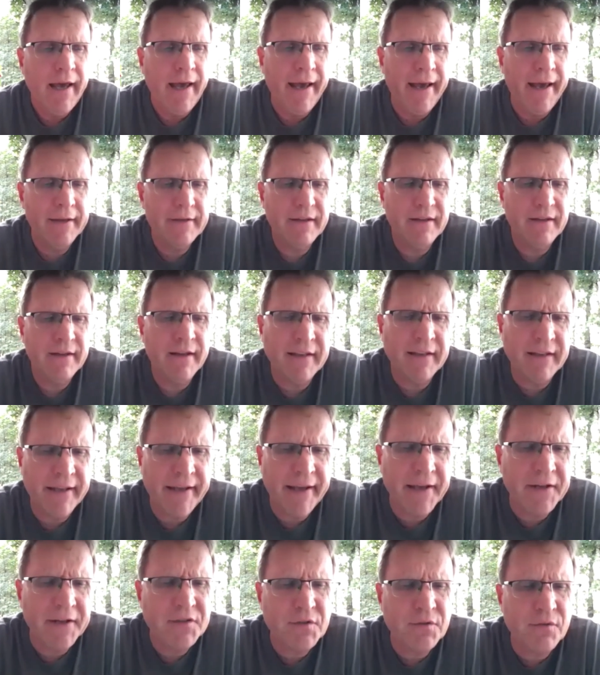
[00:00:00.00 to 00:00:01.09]
And, and
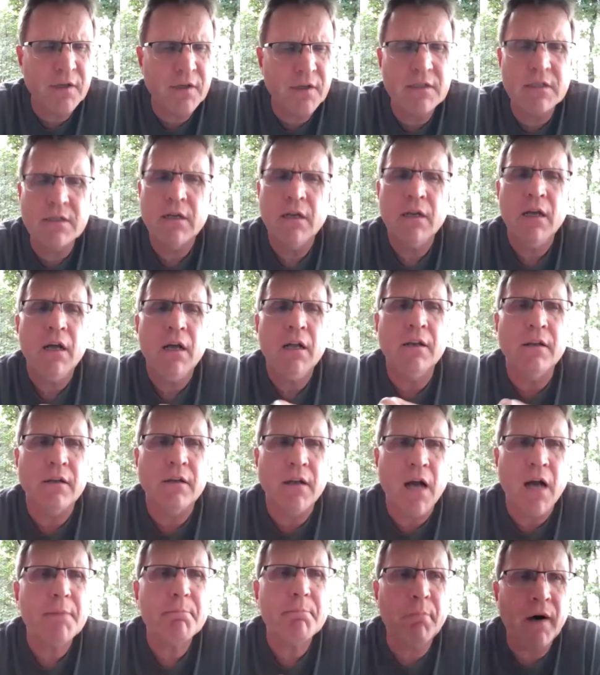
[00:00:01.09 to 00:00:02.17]
the answer is
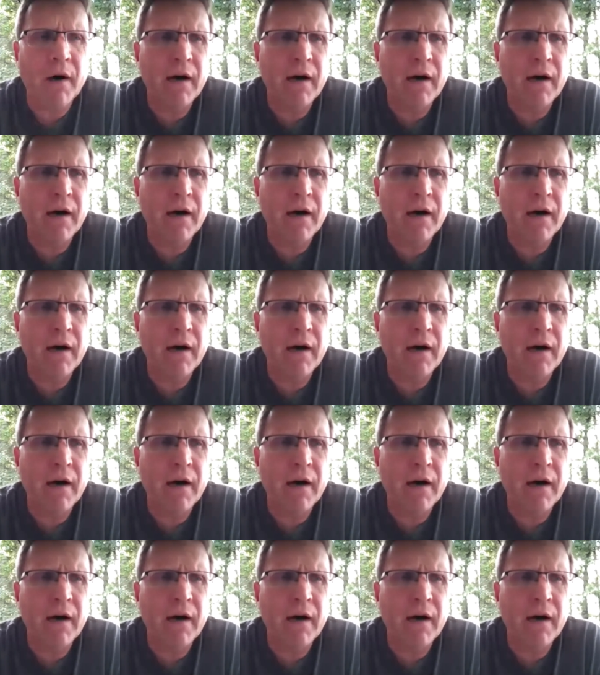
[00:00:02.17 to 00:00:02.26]
not